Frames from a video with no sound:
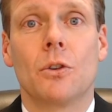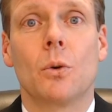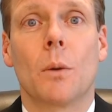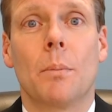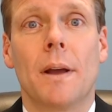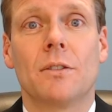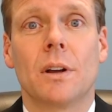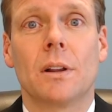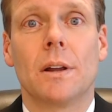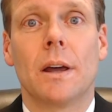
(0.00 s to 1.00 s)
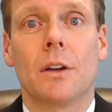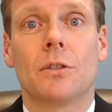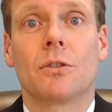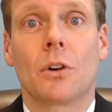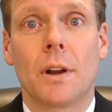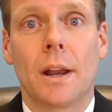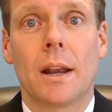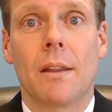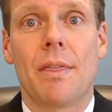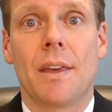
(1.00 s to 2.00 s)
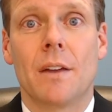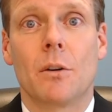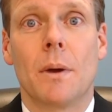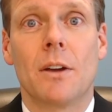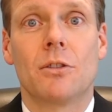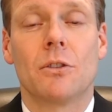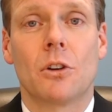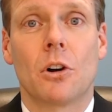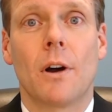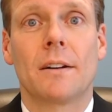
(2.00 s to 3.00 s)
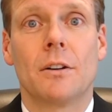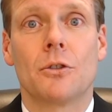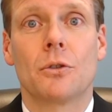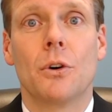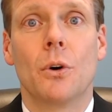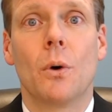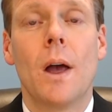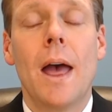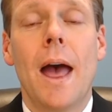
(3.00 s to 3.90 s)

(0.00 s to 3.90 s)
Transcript: you are basically asserting that the information is correct and true.